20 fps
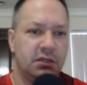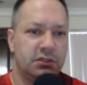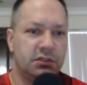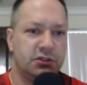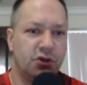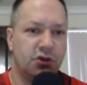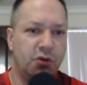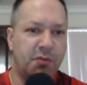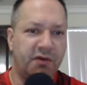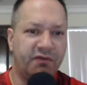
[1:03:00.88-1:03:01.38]

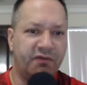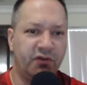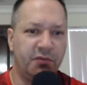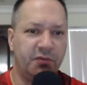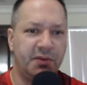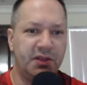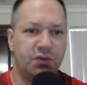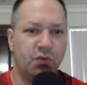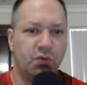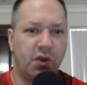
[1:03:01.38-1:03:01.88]
So my
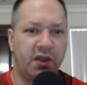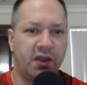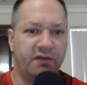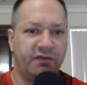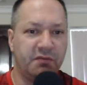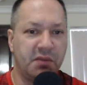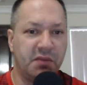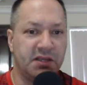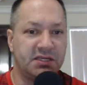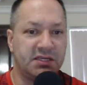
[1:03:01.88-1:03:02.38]
Philippine
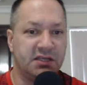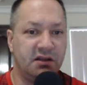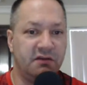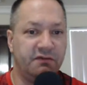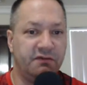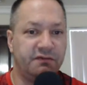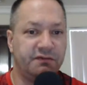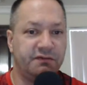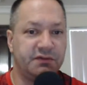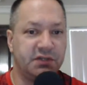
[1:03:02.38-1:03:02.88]
wife and
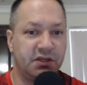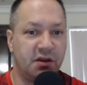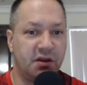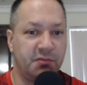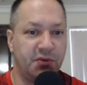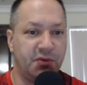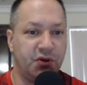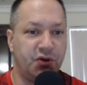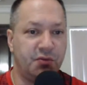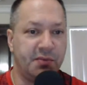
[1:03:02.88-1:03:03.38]
myself to
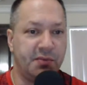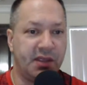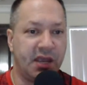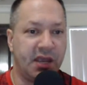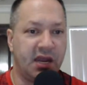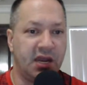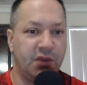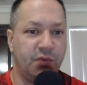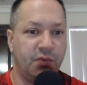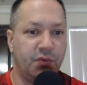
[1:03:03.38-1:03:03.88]
come to
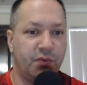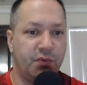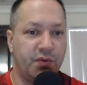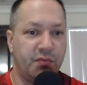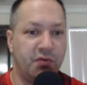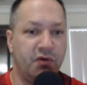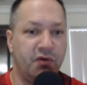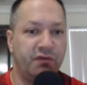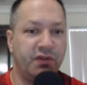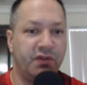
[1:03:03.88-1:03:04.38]
Dumaguete when we
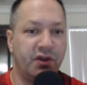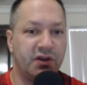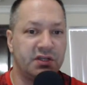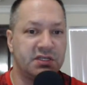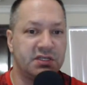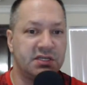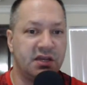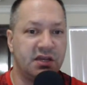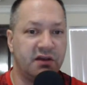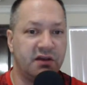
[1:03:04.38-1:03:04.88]
move there
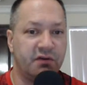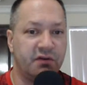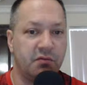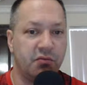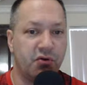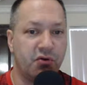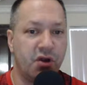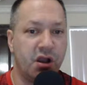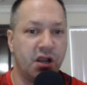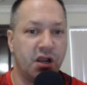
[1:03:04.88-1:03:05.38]
instead of her
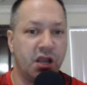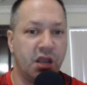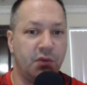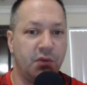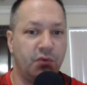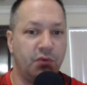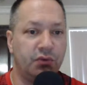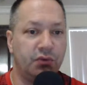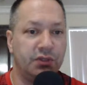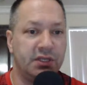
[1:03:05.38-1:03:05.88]
barangay,
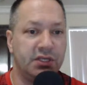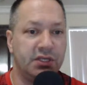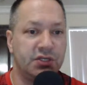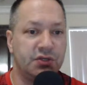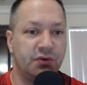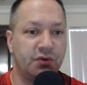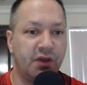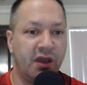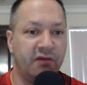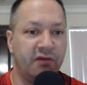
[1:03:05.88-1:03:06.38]
we'll need
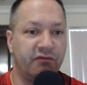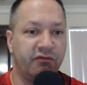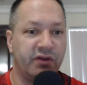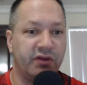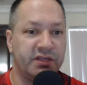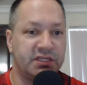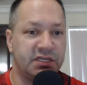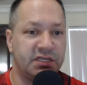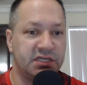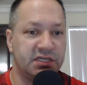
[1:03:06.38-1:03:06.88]
to have
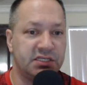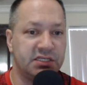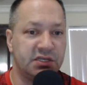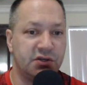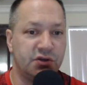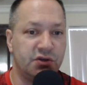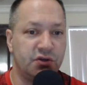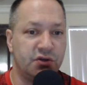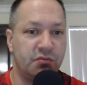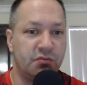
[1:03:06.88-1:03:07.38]
residence
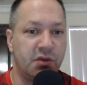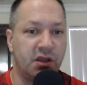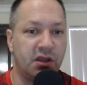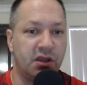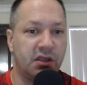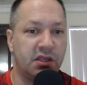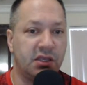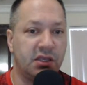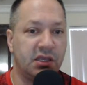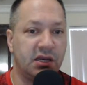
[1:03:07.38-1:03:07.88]
in
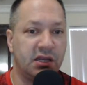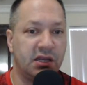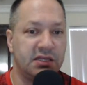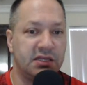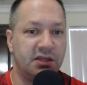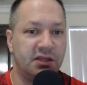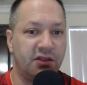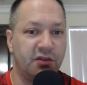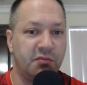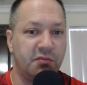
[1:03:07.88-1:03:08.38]
Duma. Can I
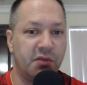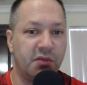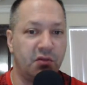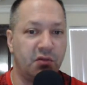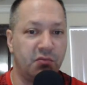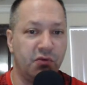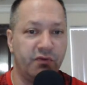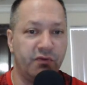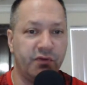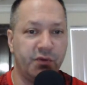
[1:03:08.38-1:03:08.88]
tell them
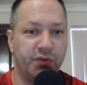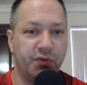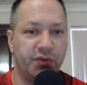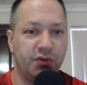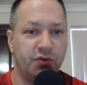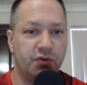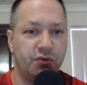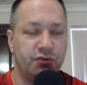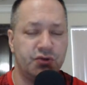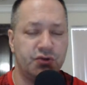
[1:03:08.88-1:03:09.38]
I'll move in with
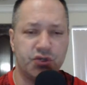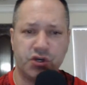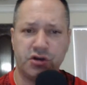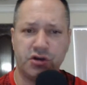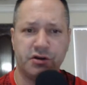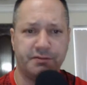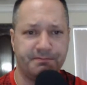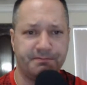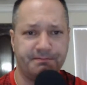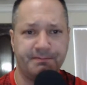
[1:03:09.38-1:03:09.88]
you?
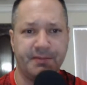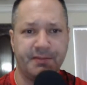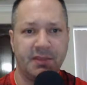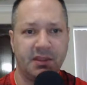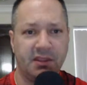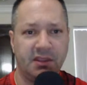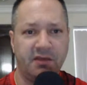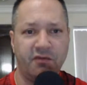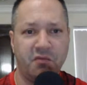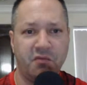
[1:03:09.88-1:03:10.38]
Sure.
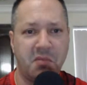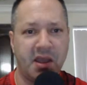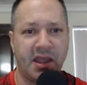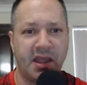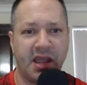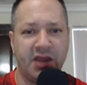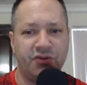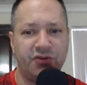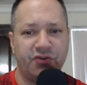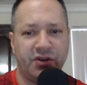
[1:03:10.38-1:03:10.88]
Give them my
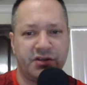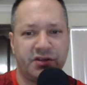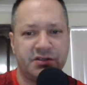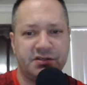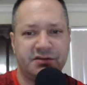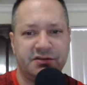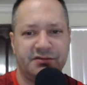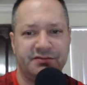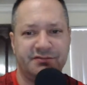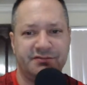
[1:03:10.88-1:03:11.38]

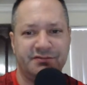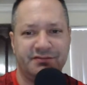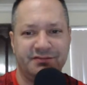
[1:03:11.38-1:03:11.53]
address.